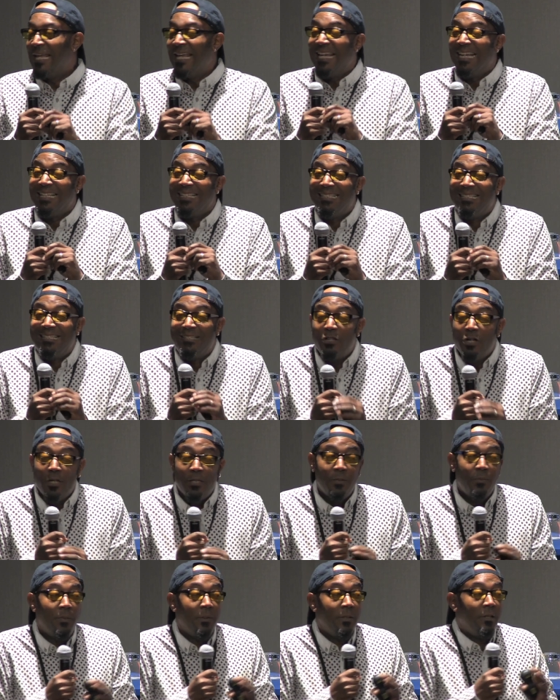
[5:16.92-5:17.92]
And
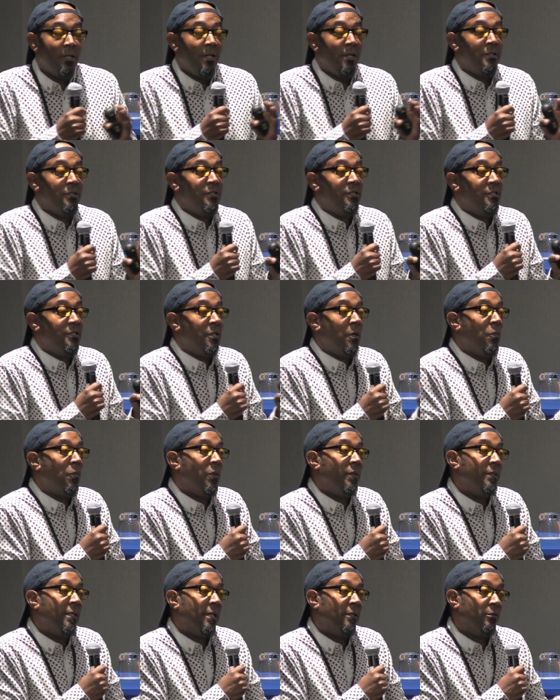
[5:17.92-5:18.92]
just because
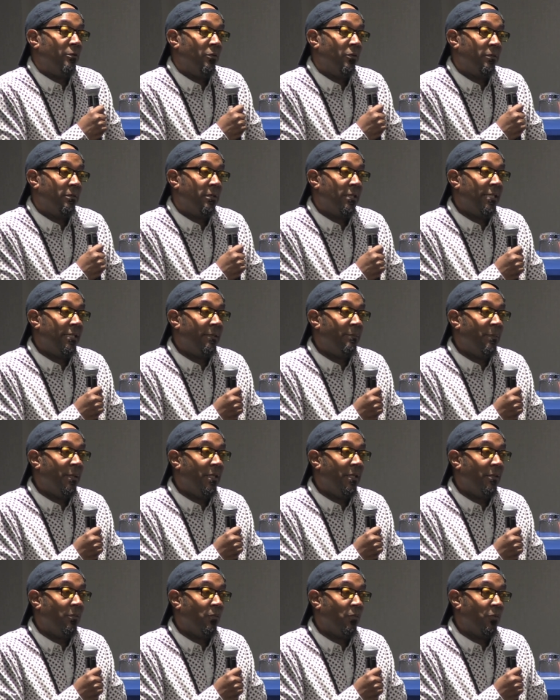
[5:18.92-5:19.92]
someone that looked like
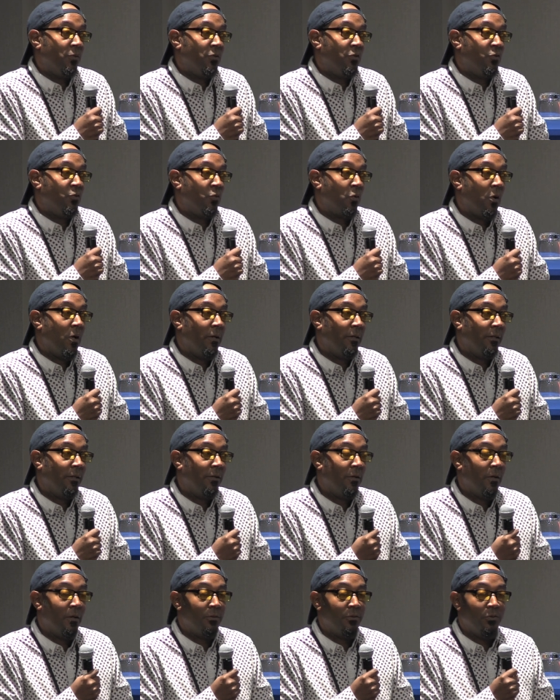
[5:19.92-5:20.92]
me was drawing
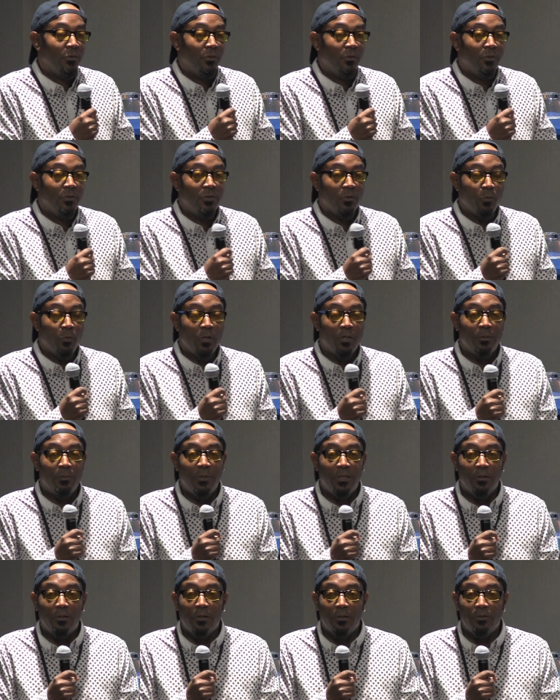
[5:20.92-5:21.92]
cartoons and wanted to
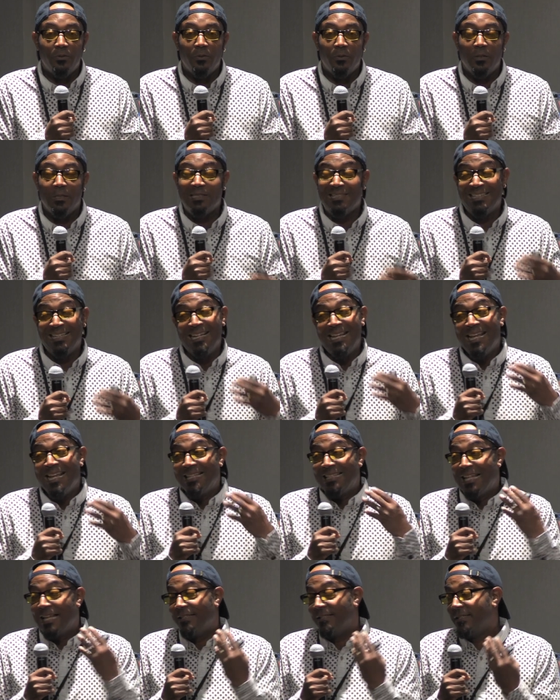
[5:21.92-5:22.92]
be a cartoonist,
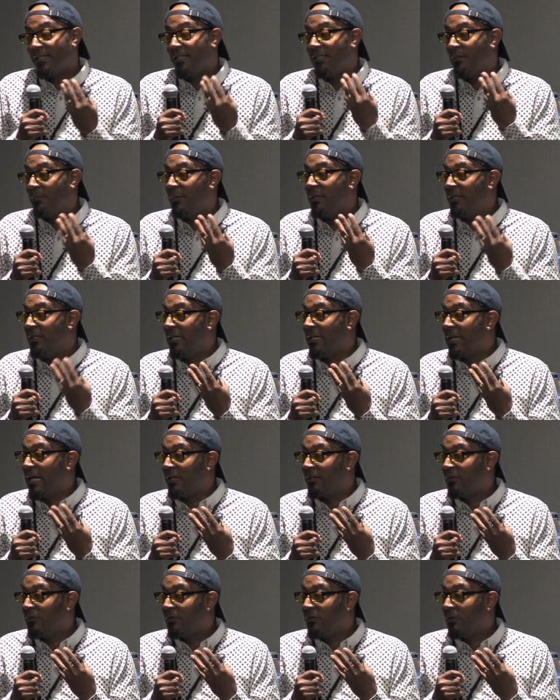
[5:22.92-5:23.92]
that said to me that
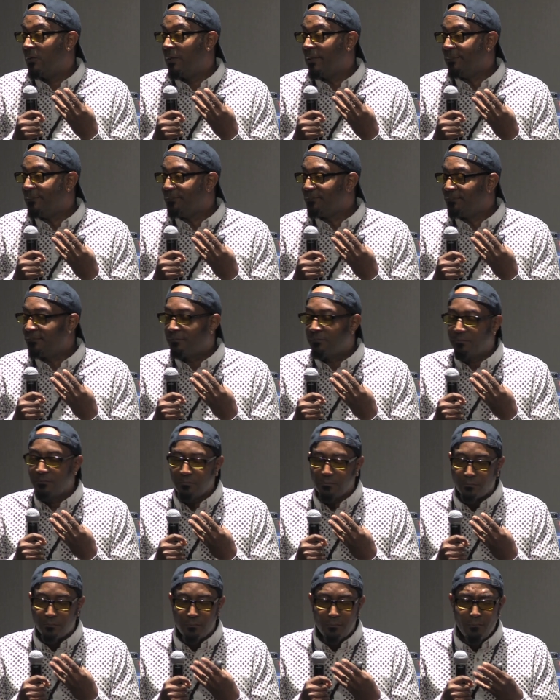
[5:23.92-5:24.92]
I could do it.
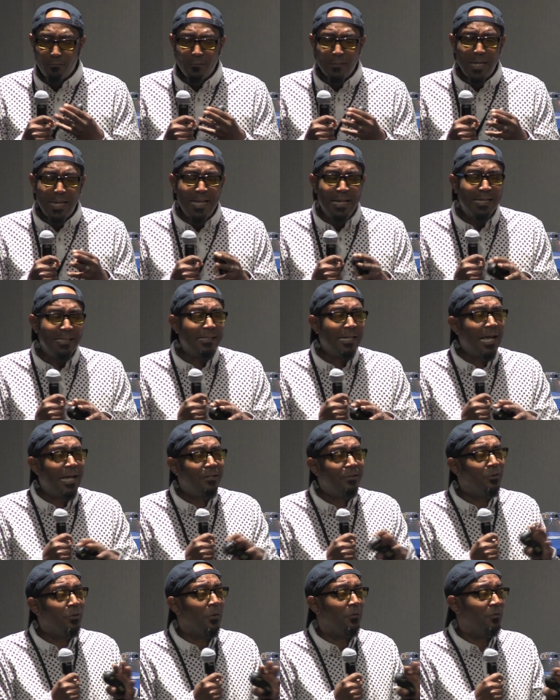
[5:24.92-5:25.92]
And I
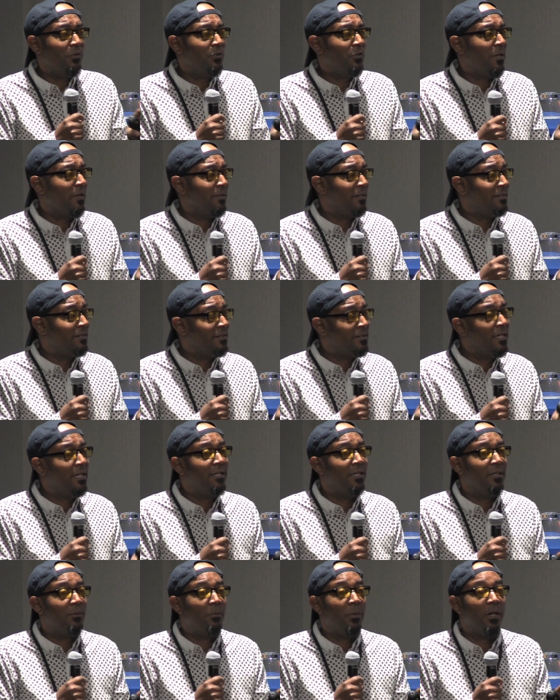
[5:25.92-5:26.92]
don't know if you saw this
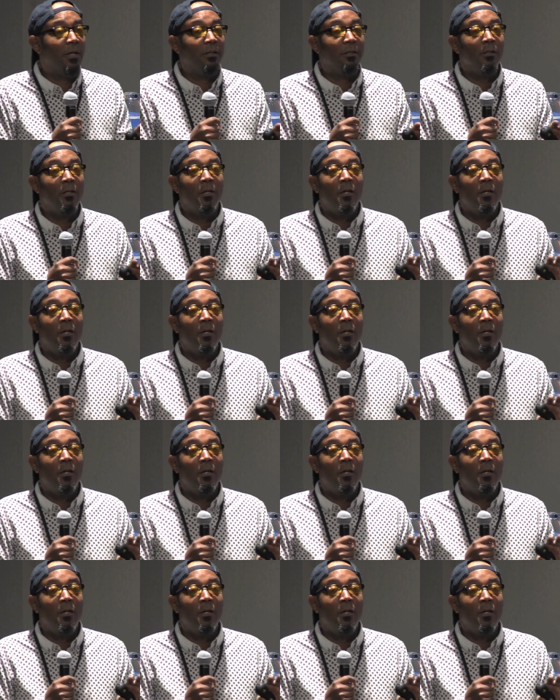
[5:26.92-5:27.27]
study, but